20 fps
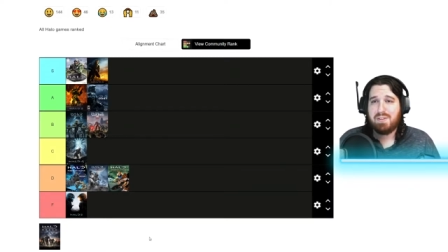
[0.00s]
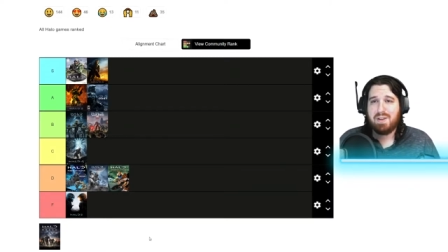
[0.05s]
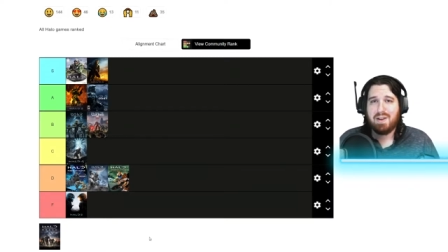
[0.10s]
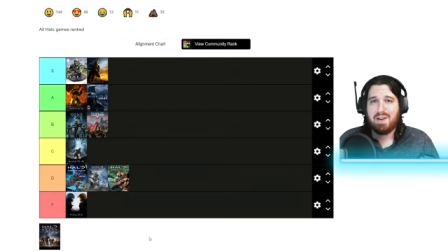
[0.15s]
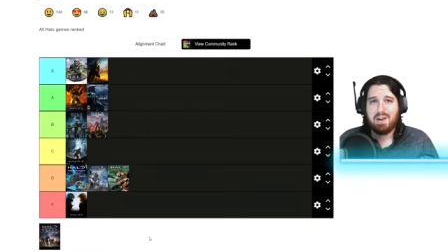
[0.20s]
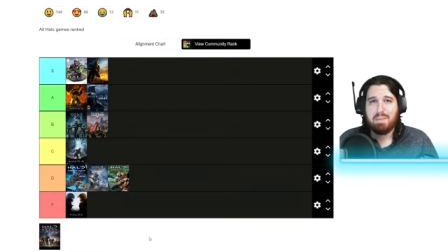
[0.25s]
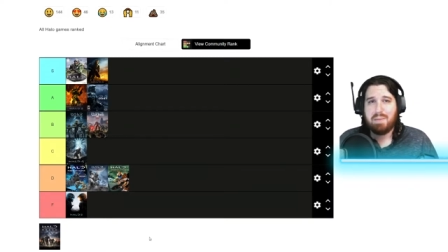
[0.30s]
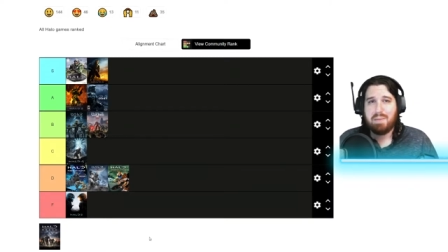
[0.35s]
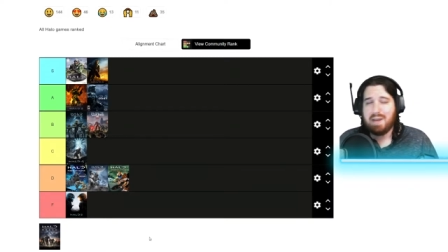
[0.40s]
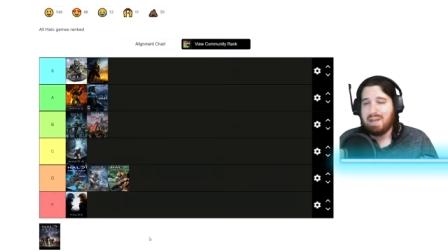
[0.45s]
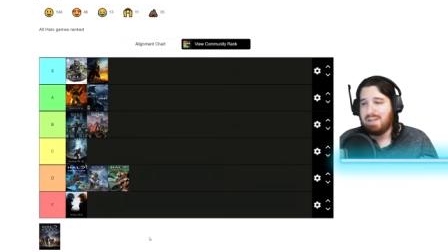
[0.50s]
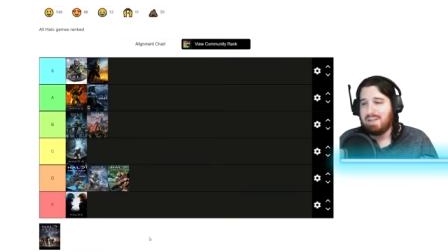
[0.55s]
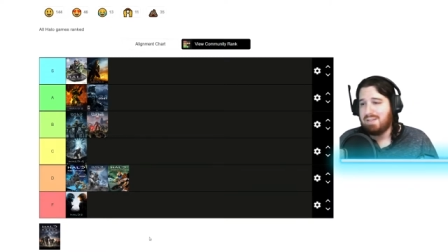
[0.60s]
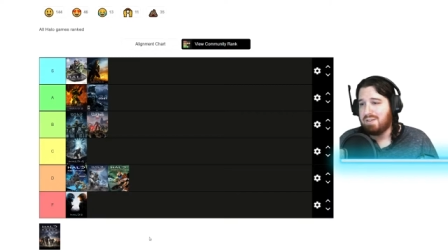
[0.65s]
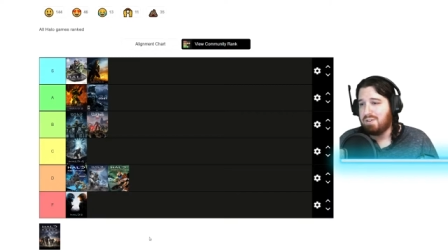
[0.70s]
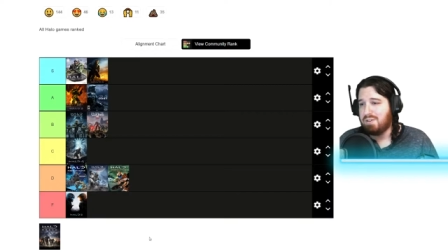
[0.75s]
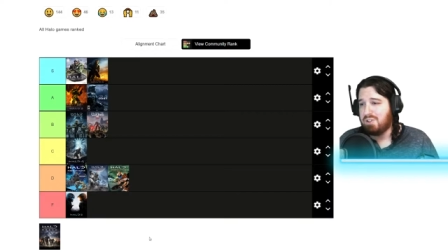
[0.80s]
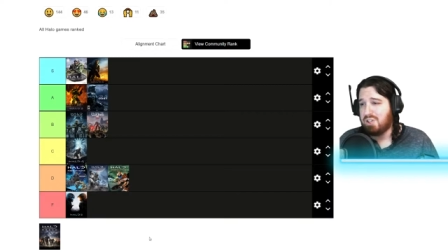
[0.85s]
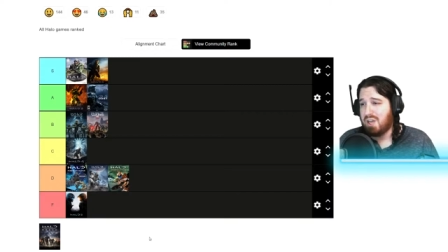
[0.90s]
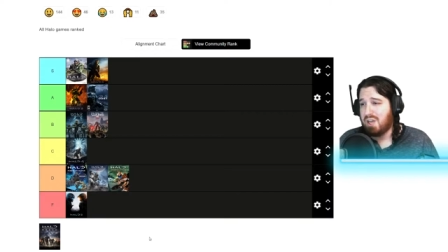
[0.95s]
You had to pace
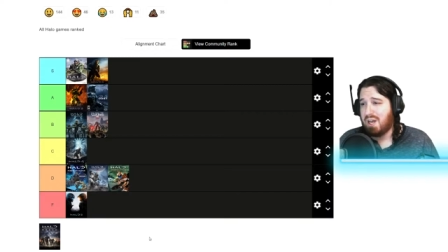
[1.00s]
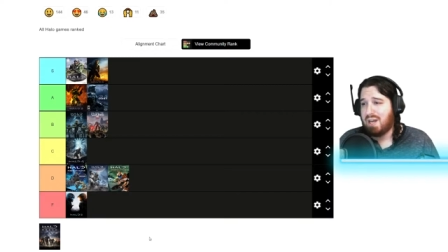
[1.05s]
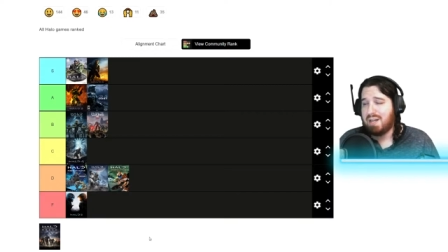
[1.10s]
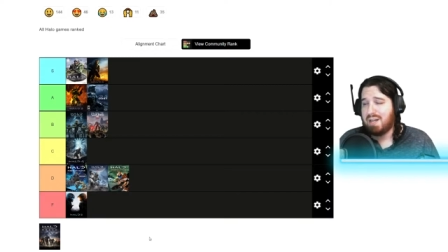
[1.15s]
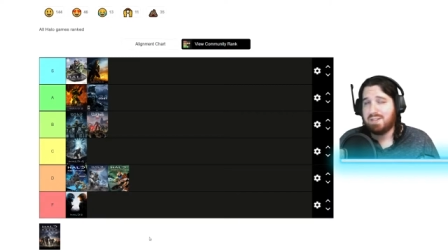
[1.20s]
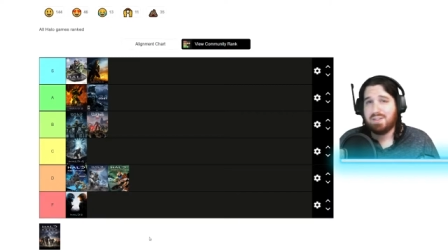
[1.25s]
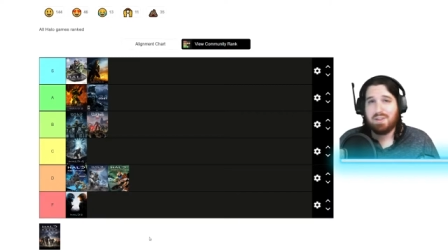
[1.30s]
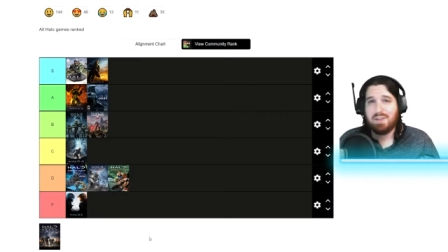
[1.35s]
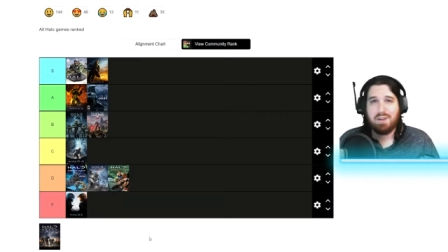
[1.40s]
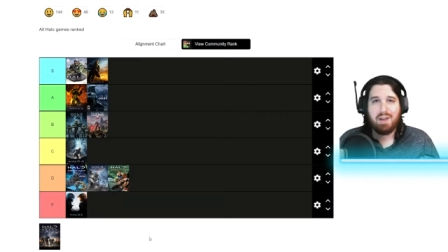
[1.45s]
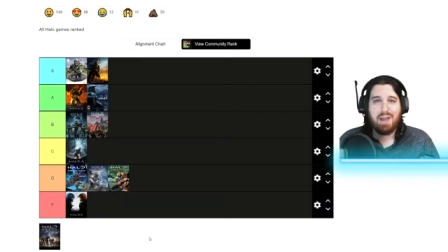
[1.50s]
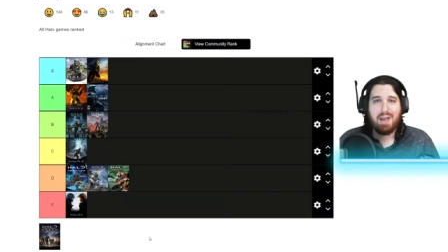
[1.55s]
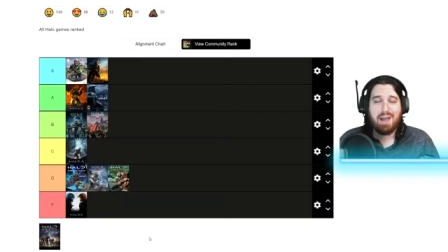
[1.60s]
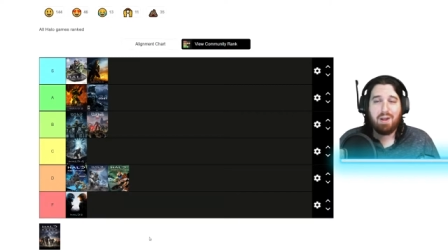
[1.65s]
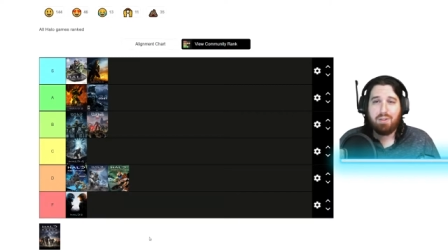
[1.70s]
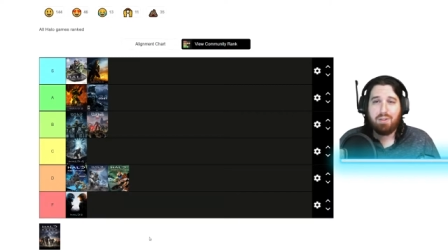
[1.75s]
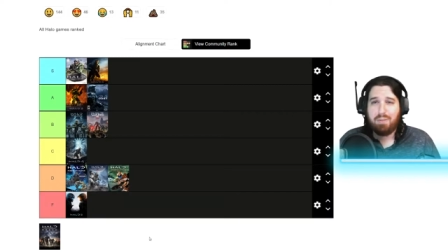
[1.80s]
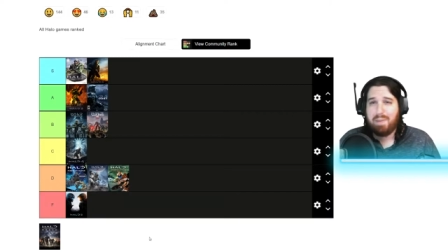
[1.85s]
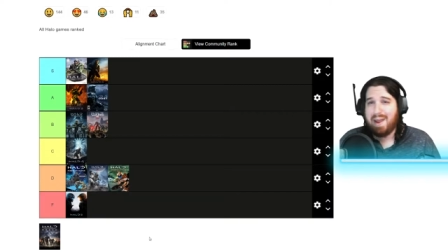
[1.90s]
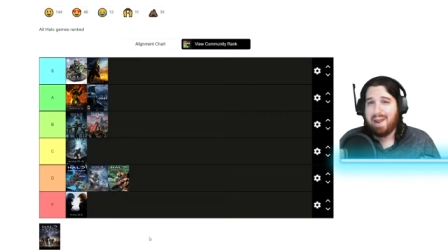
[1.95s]
your shots. The
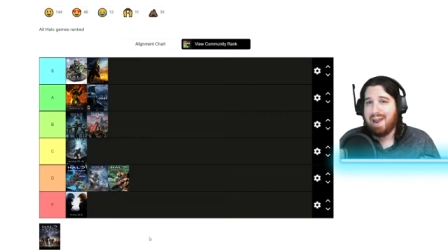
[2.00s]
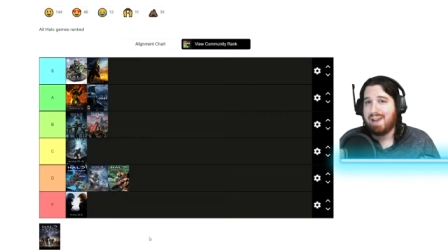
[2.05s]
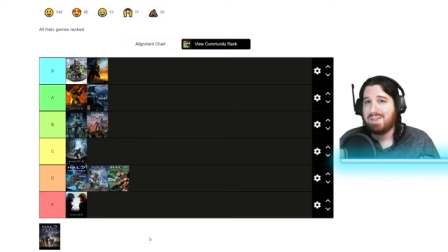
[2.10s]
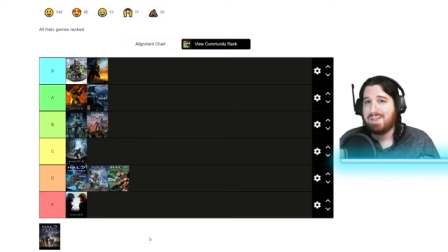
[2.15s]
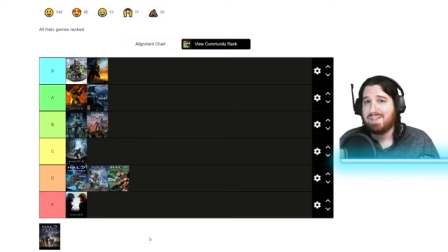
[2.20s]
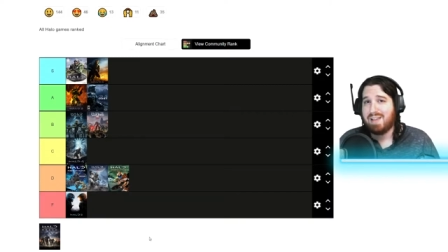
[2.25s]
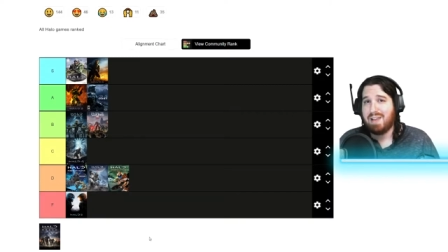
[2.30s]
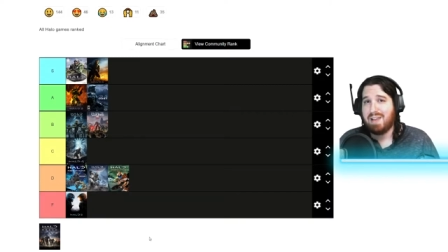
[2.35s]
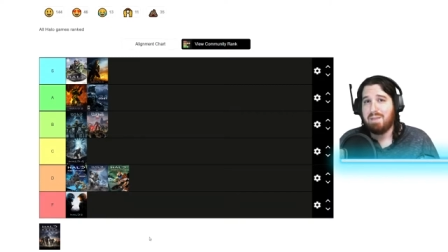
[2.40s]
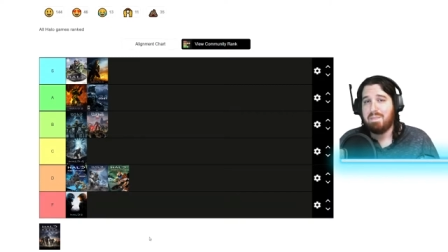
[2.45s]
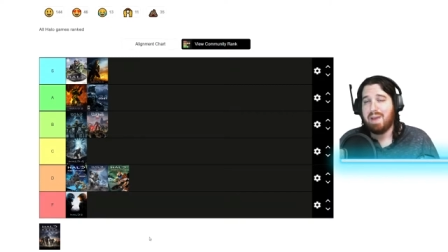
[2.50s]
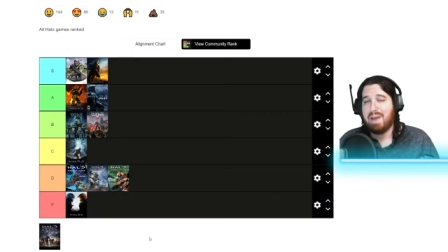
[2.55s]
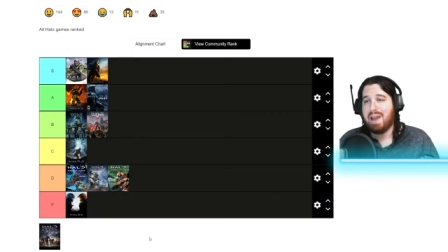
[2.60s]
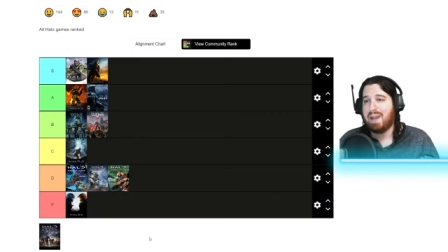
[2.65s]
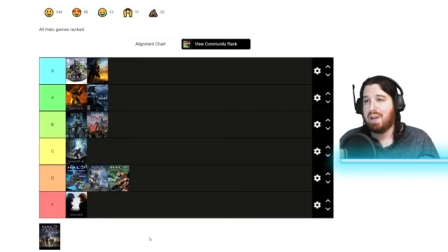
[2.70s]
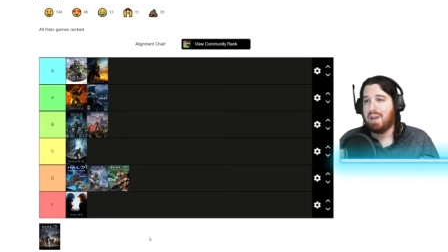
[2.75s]
health packs came back.